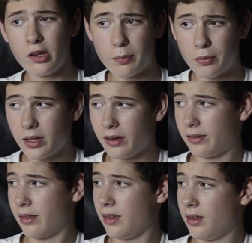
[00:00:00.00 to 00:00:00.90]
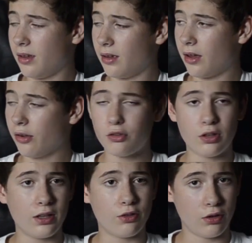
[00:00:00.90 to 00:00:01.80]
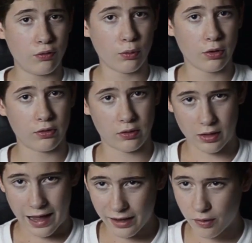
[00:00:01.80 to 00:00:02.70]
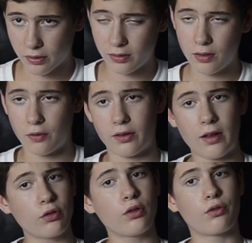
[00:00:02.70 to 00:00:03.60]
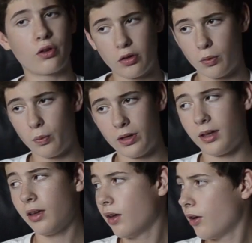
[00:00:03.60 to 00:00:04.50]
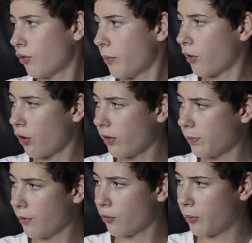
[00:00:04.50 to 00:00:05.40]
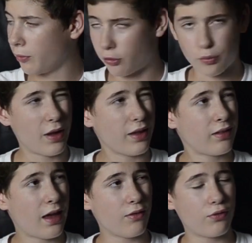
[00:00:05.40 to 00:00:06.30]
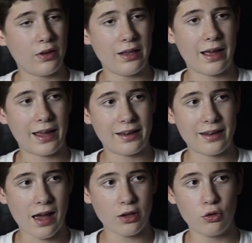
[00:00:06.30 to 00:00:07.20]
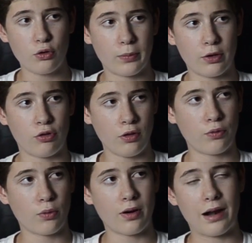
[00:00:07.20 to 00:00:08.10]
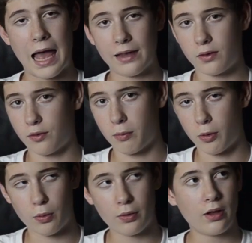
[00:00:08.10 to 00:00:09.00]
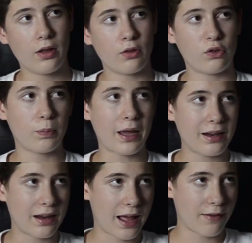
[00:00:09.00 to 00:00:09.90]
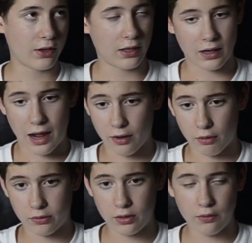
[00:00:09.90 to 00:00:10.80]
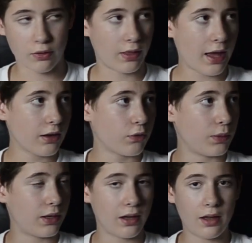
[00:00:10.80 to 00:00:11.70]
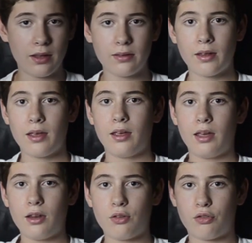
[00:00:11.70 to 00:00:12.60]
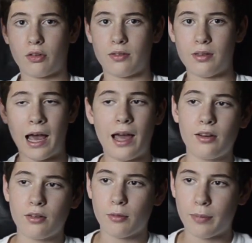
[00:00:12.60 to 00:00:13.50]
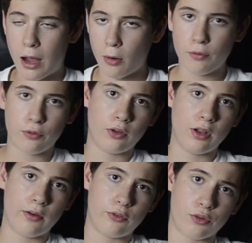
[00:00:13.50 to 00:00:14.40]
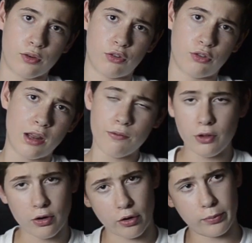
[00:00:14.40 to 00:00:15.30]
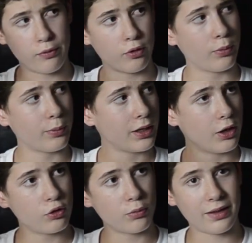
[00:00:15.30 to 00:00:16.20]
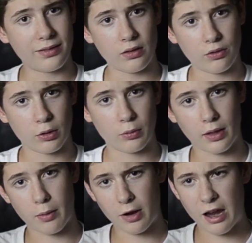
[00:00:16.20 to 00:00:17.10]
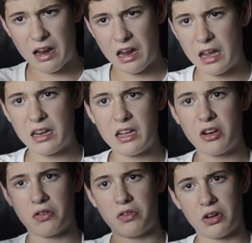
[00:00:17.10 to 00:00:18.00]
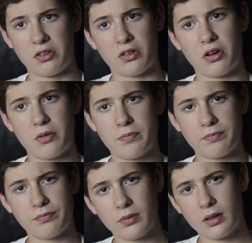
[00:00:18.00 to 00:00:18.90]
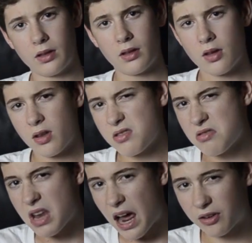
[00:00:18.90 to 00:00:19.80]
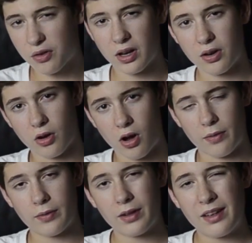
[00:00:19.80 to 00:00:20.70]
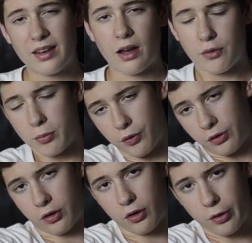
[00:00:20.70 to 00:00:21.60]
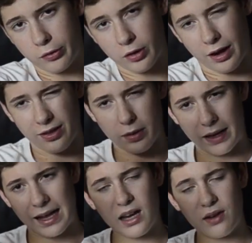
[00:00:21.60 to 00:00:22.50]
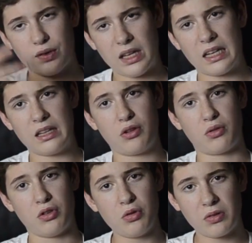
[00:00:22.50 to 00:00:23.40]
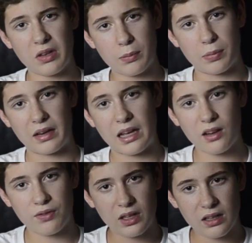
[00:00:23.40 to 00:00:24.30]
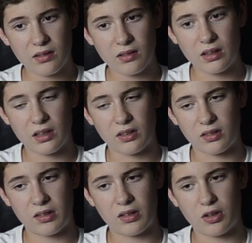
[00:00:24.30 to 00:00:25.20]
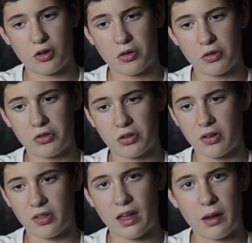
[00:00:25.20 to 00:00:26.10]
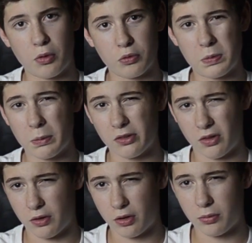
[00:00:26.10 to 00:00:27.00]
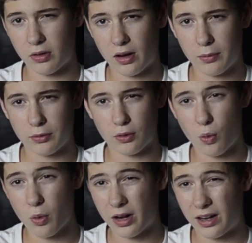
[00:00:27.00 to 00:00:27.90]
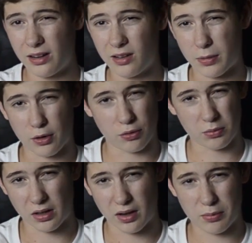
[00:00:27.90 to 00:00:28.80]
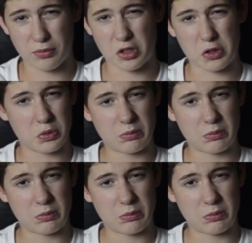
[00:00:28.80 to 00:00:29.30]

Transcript: complaint is that the LG G4's IR receiver is actually really weak. From across my room, which is about 10 feet, I cannot use my G4 as the remote, despite it having an IR receiver. That is because it is just not powerful enough to reach 10 feet across my room to my TV without any interference at all. Not great at all. Now, if you move it a little closer, I think about 8 feet, you can use it, but 8 feet is closer than most people's living room setups or bedroom setups, so